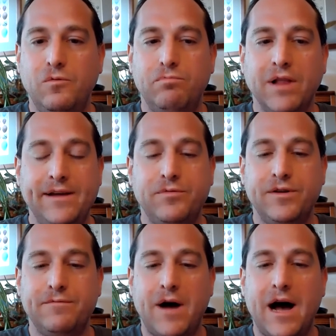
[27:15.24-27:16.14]
place
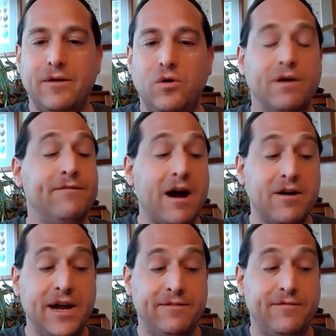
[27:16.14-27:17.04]
was bought, who were
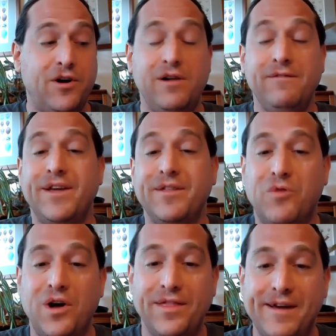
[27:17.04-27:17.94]
very involved in the
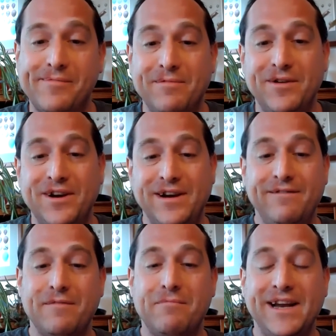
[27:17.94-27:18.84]
Waltham community
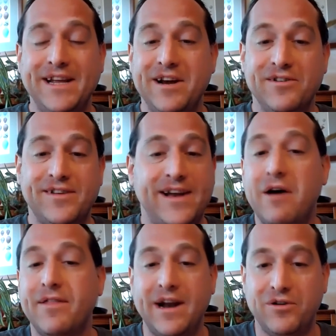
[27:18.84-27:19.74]
for many years, and
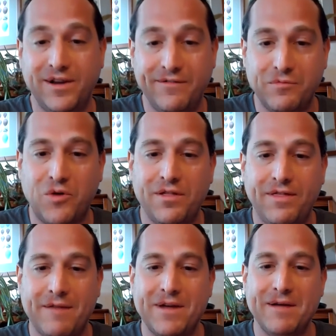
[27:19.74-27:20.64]
now they don't live in
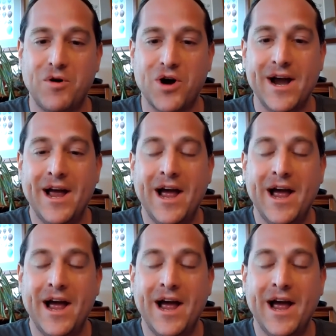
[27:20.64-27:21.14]
Waltham anymore